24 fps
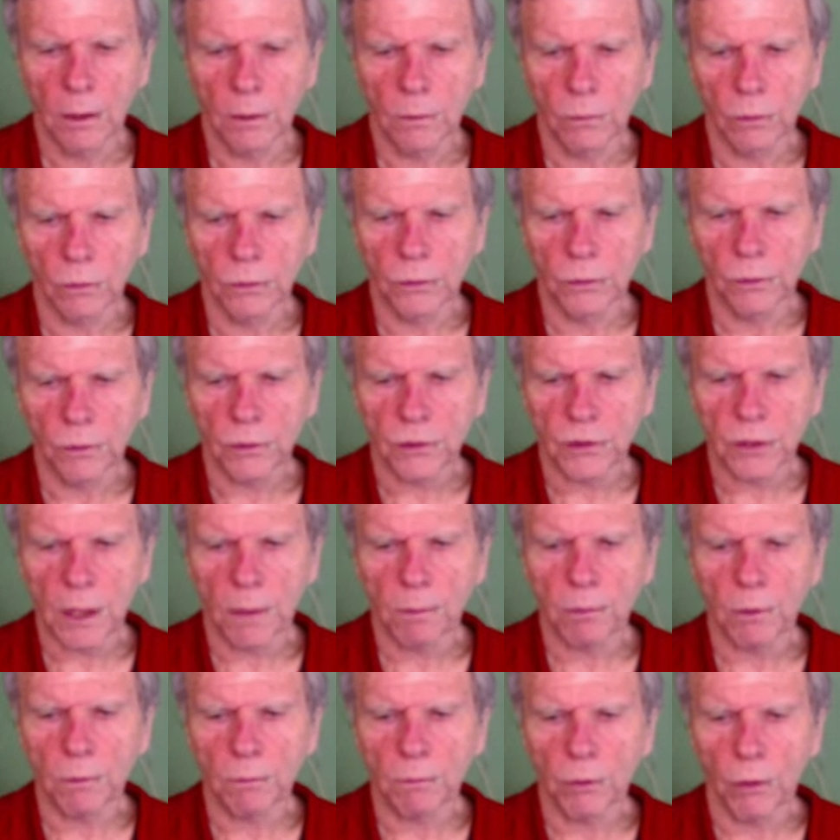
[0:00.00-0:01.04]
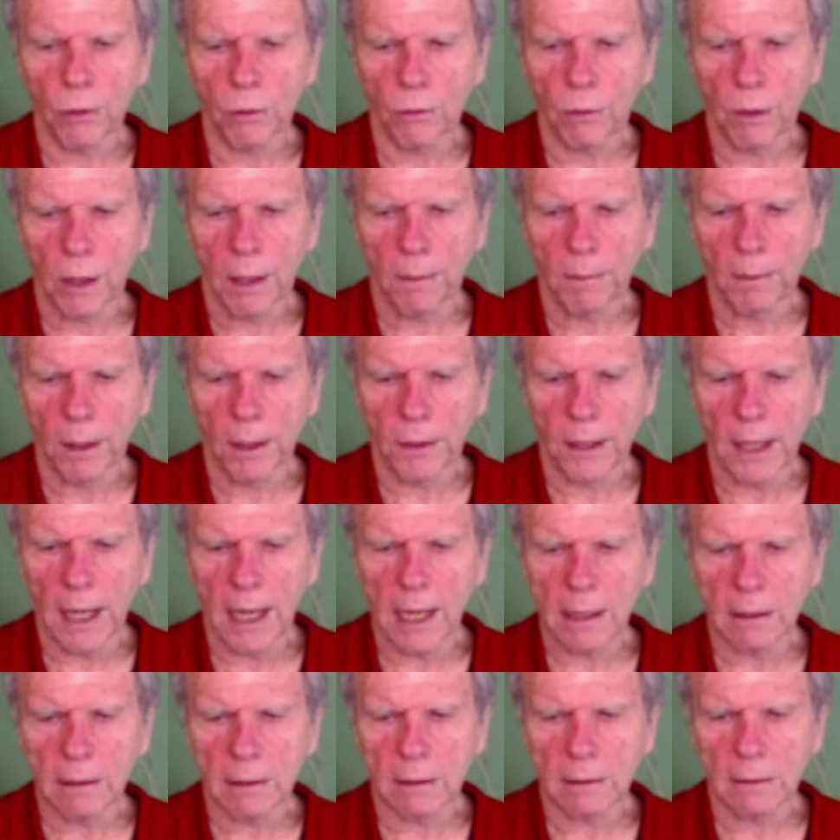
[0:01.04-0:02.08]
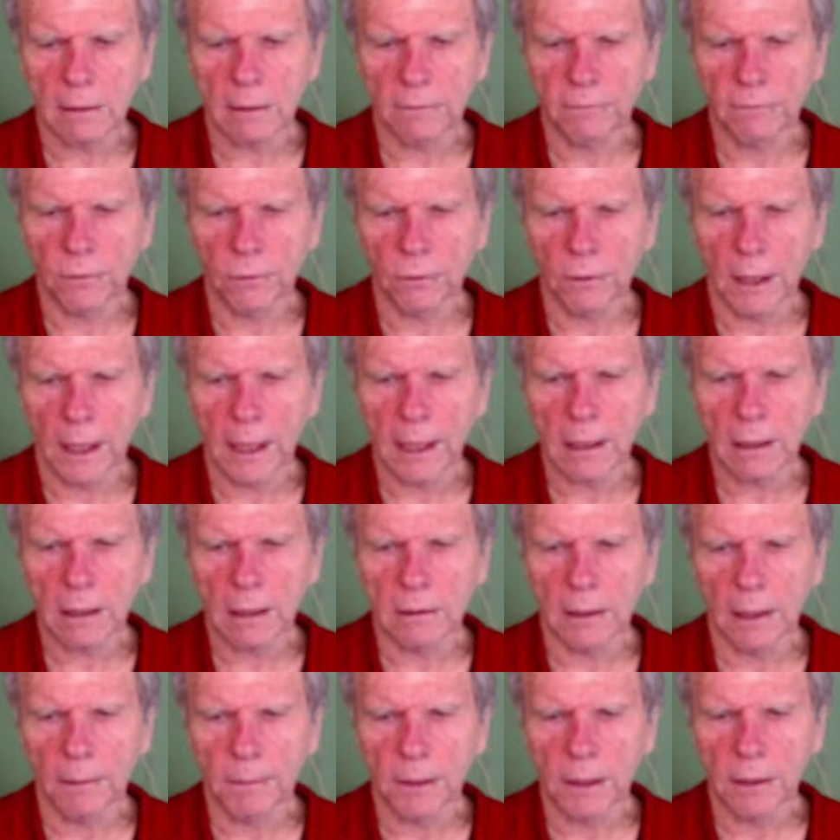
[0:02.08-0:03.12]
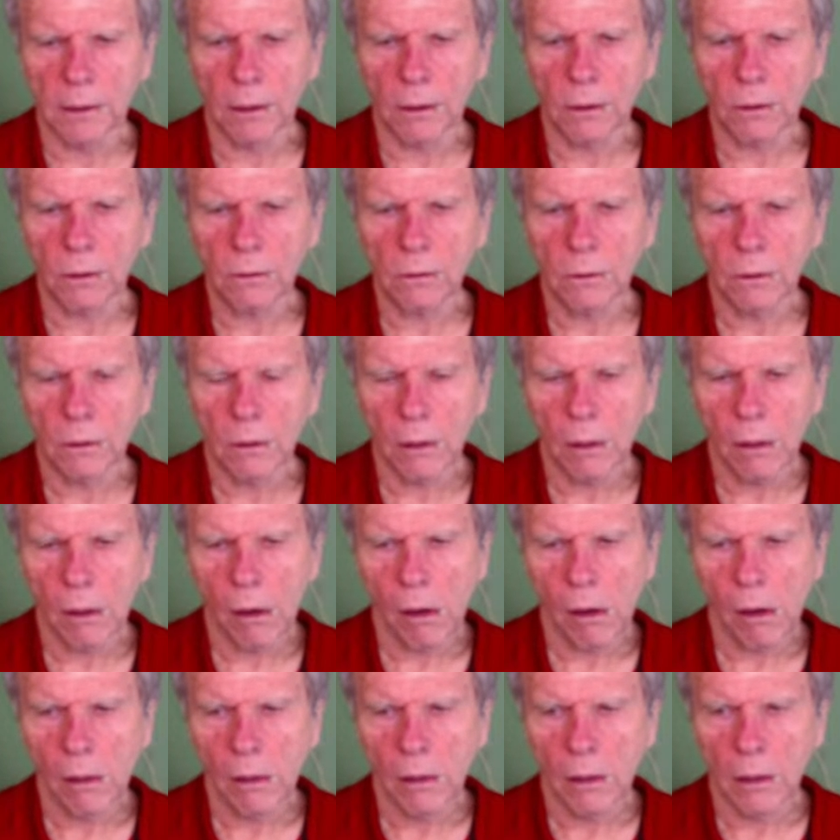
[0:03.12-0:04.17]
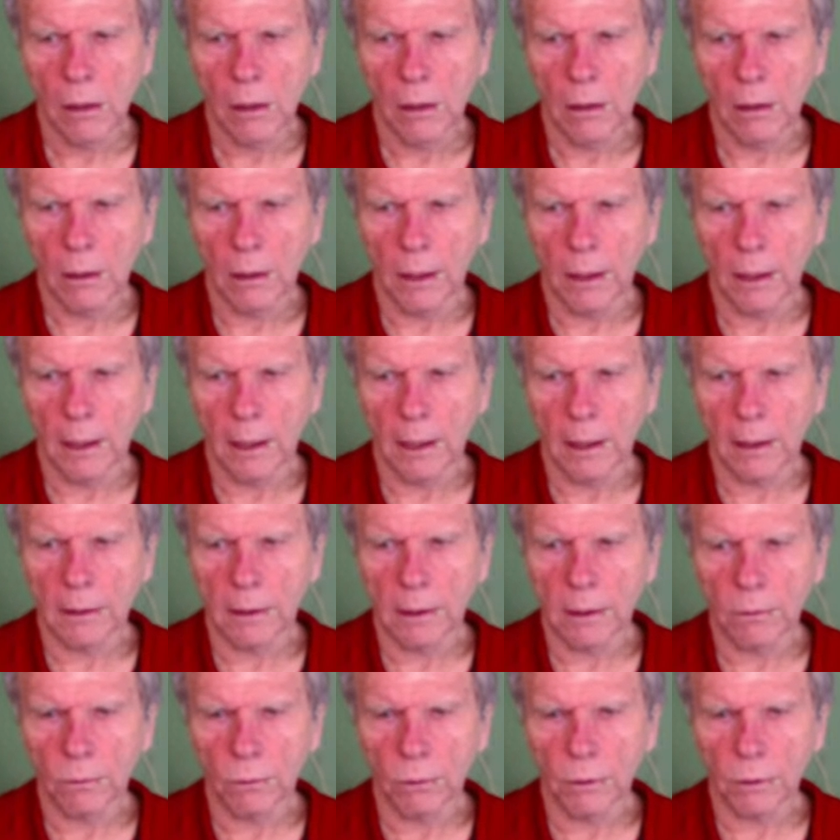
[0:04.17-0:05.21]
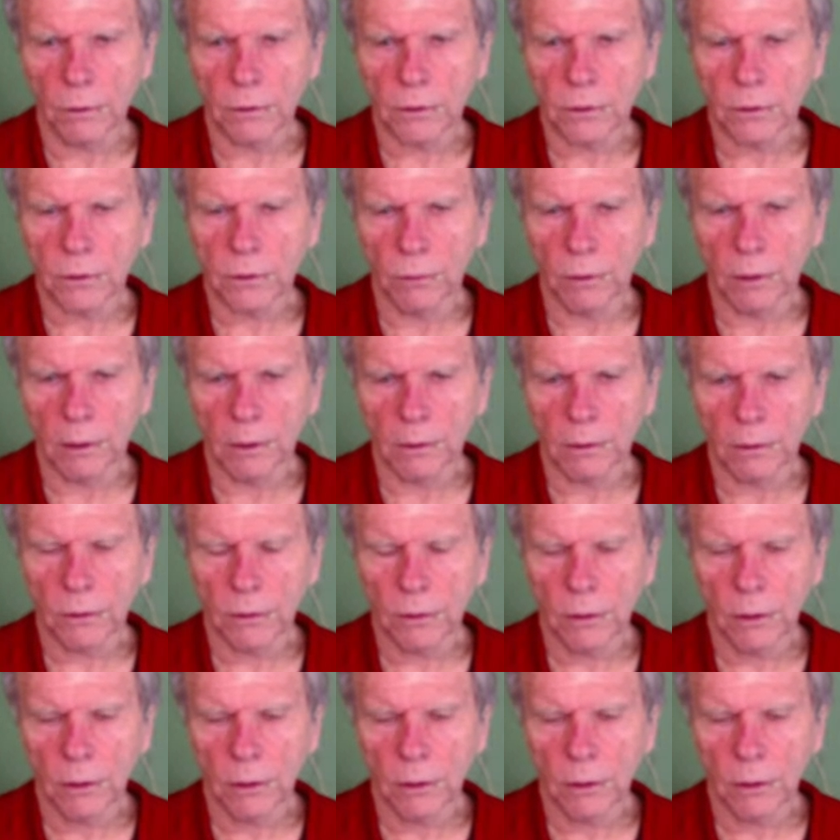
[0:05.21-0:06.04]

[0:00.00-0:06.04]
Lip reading: We'll do a separate program on that. If you'd like, let me know. And it works with